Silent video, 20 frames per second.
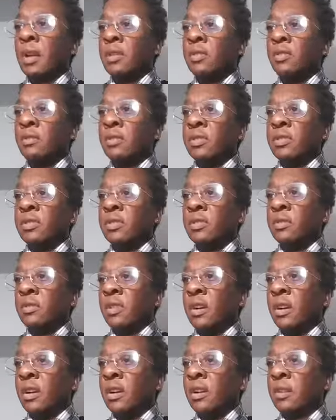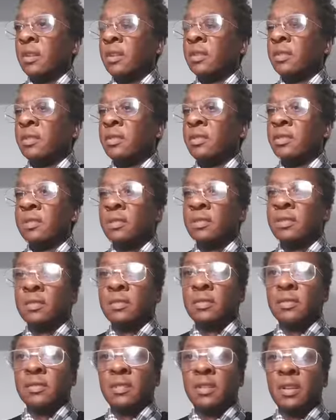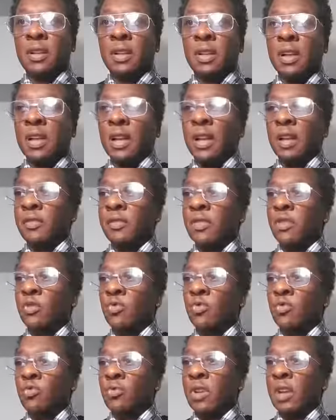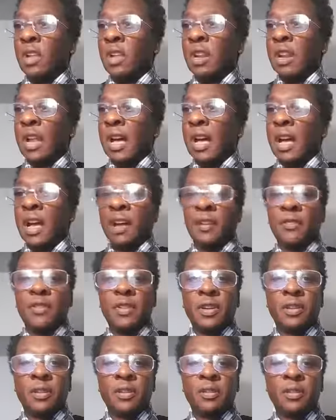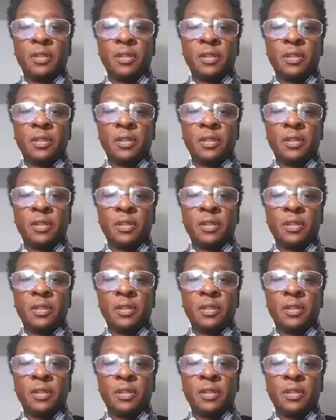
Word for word: I'm on this little uh, afternoon live here.